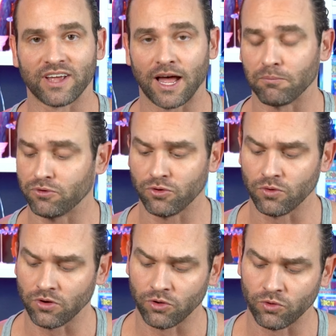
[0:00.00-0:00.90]
time too
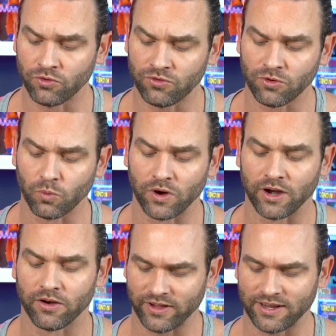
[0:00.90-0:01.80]
loose to
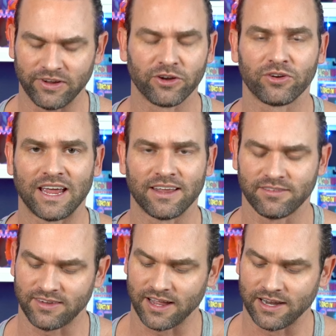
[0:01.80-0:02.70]
where the figure can't
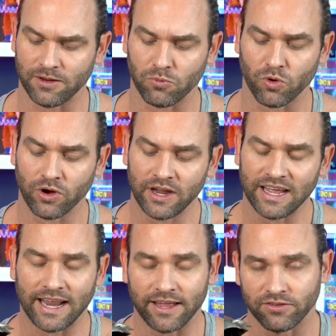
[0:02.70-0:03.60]
stand anymore.
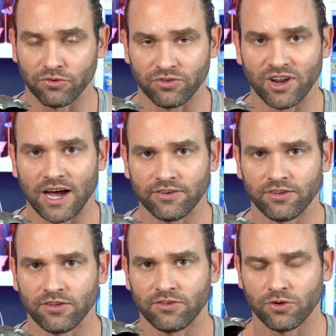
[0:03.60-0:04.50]
It has those
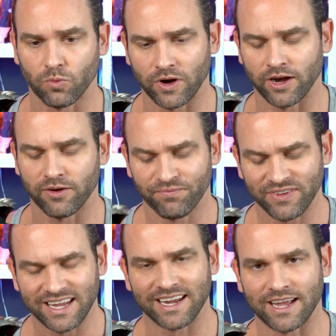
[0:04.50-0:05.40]
notches to where
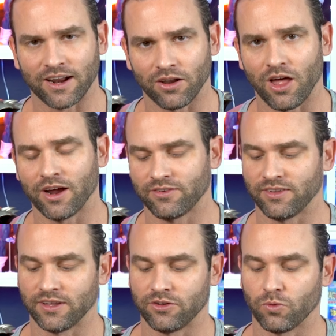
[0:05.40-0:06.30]
it kind of locks
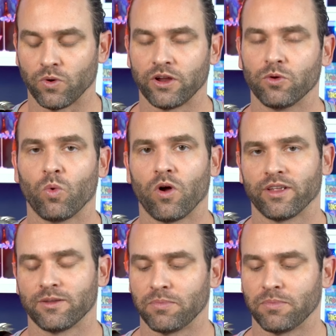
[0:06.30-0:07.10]
in to where you want it to